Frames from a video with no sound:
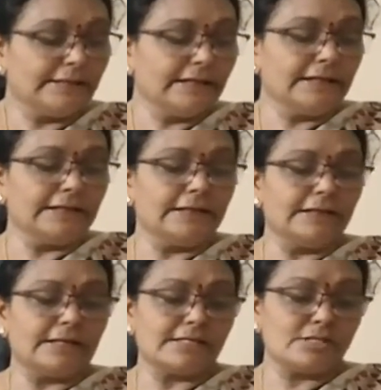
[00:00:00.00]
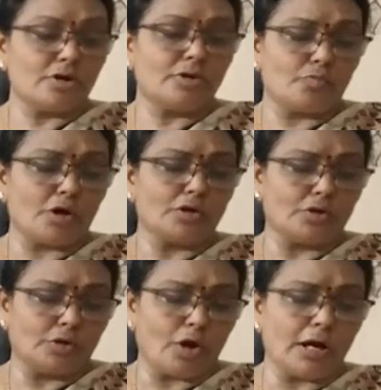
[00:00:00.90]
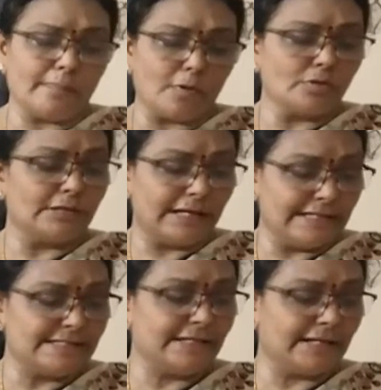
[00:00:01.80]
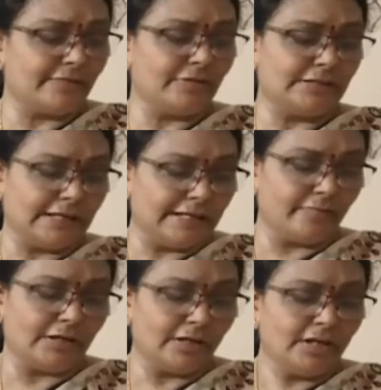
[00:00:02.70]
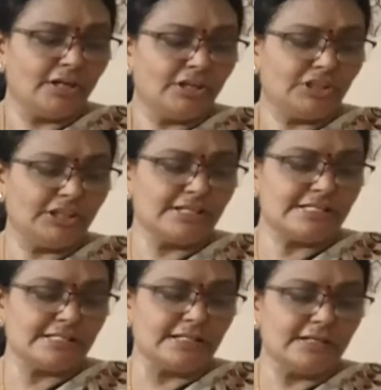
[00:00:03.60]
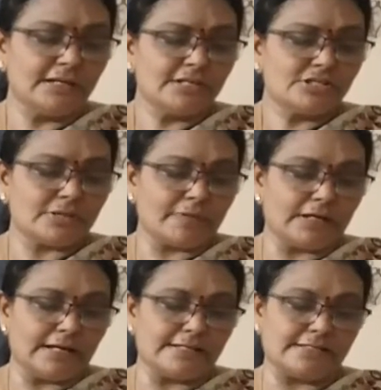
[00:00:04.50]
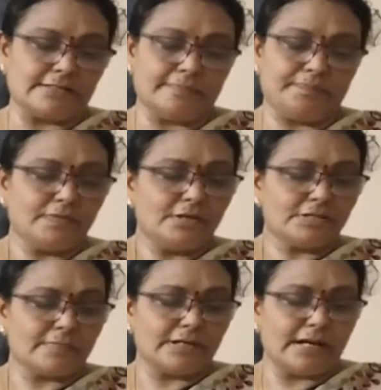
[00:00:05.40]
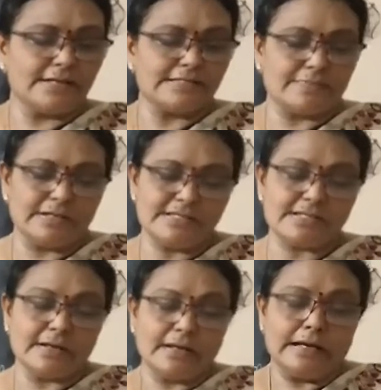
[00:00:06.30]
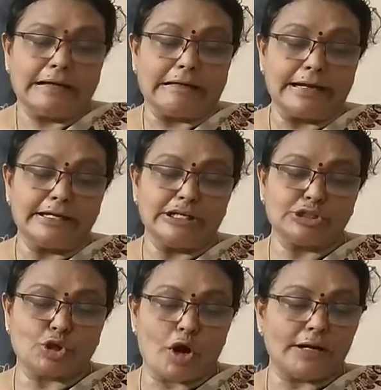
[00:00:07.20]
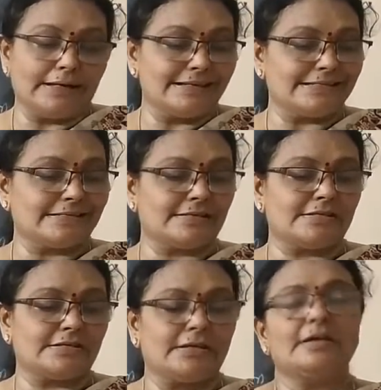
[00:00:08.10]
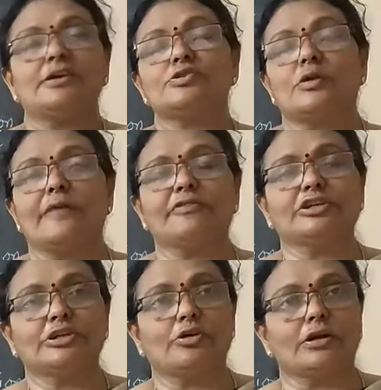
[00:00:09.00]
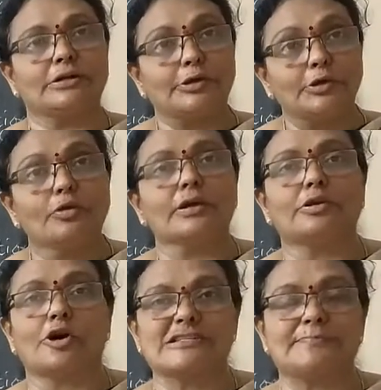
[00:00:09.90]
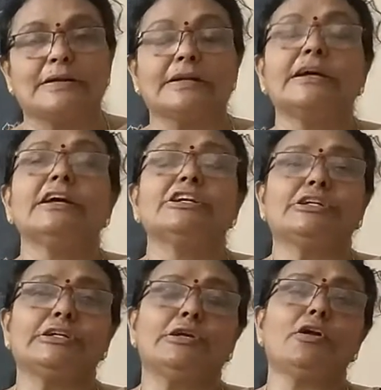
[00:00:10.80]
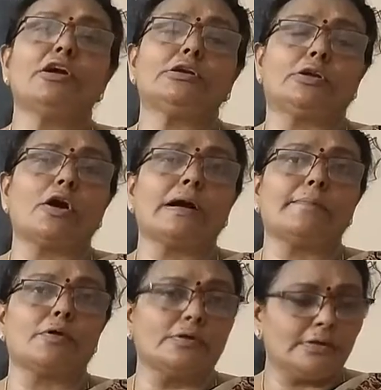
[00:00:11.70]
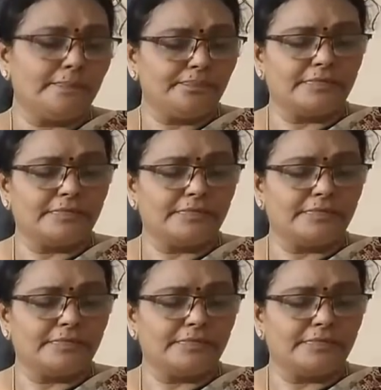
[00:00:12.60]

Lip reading: The little girl does not want to talk about the incident with anyone. She is still traumatized. Traumatized means greatly shocked and distressed. So after she got cured in the hospital, she did not talk about